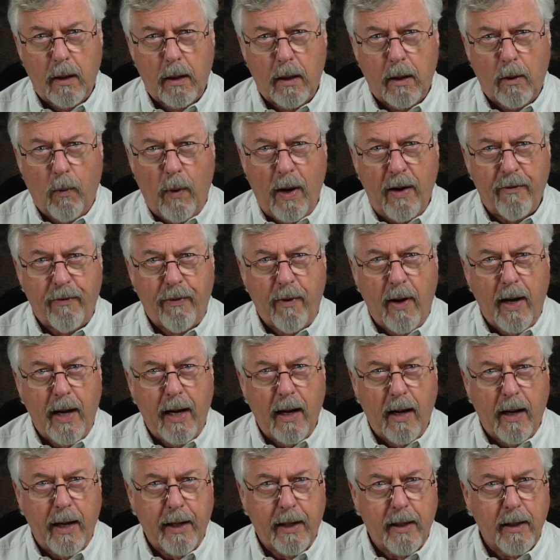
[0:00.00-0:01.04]
wet fly
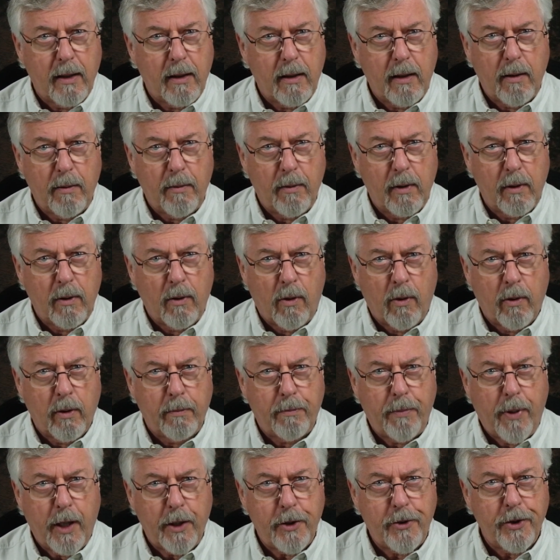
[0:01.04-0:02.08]
like a
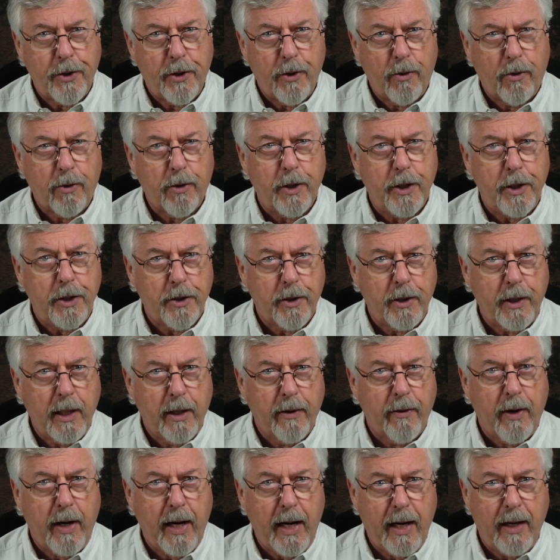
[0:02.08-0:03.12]
partridge in orange. On the
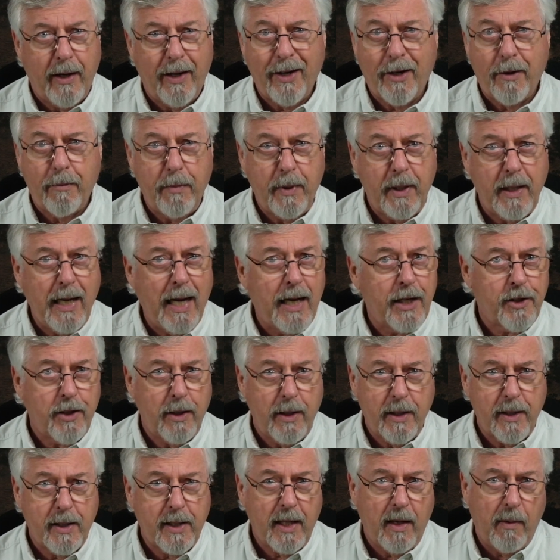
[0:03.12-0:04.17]
other hand, they can be
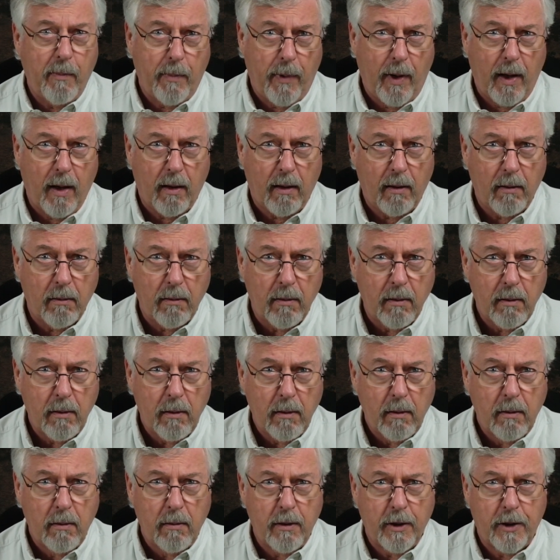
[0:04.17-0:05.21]
actually the same bug
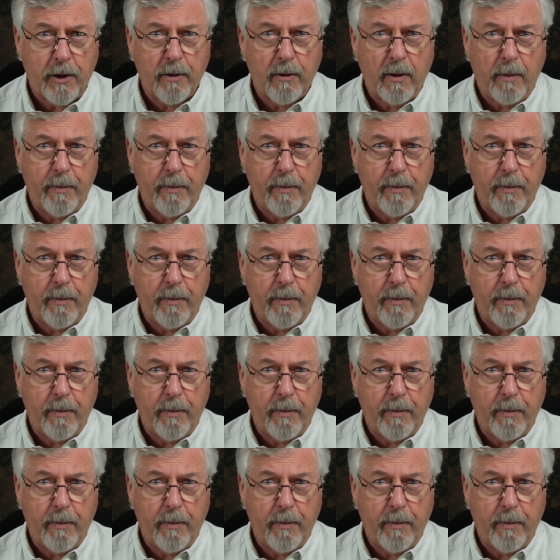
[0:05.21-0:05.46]
that you're